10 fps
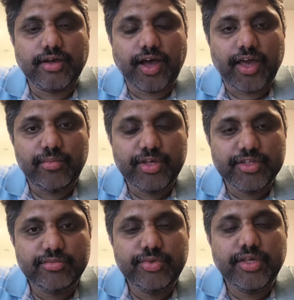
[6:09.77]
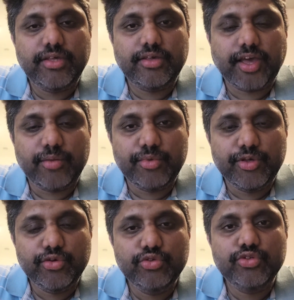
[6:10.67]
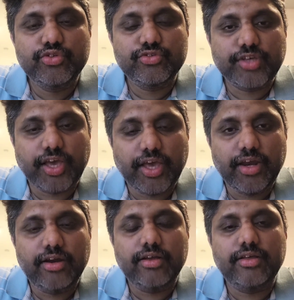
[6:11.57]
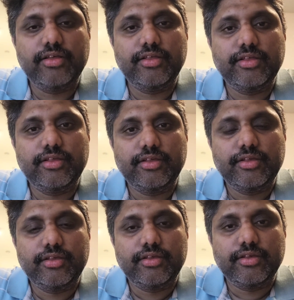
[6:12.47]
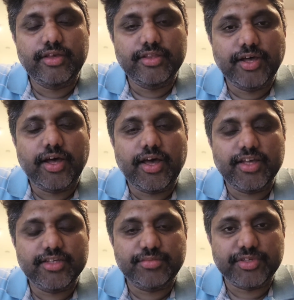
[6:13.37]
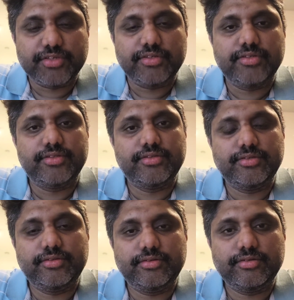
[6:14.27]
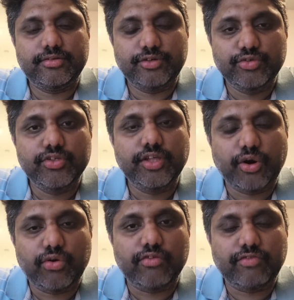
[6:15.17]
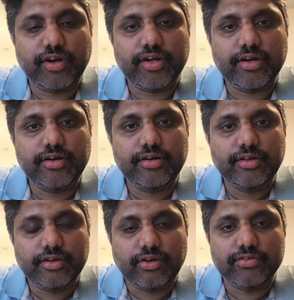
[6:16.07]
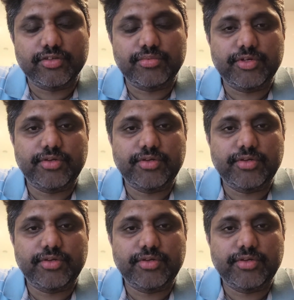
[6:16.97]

iBGP can be used to scale in the ISPs using the Route Reflector concept.